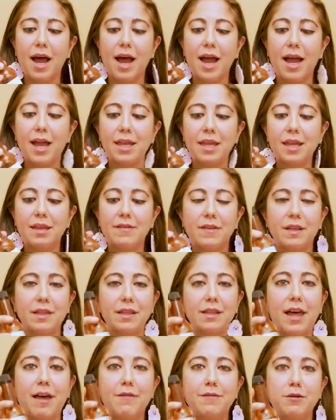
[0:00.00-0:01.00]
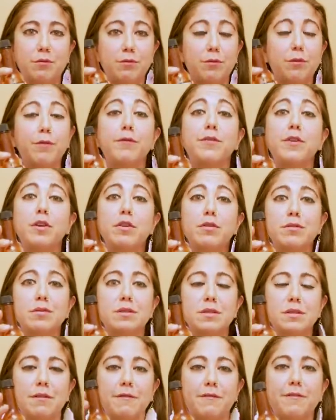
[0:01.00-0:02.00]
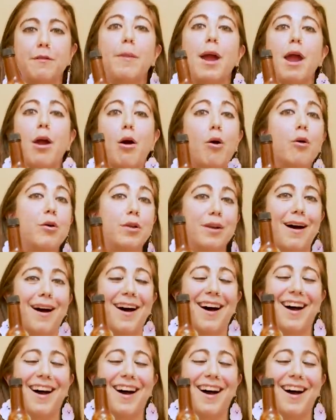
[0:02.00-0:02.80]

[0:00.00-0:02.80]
I even left reviews for my own